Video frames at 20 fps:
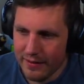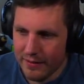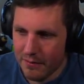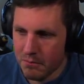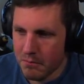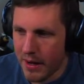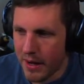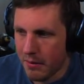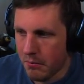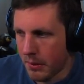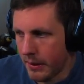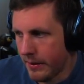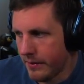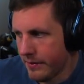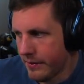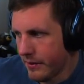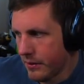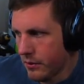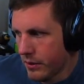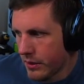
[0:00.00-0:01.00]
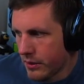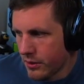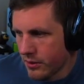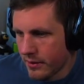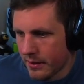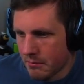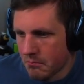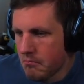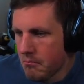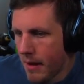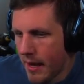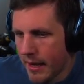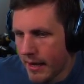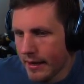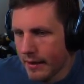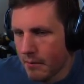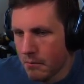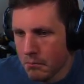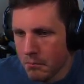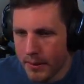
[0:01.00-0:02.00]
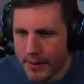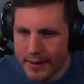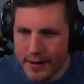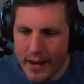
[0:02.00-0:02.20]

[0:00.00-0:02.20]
my players that you can just make, but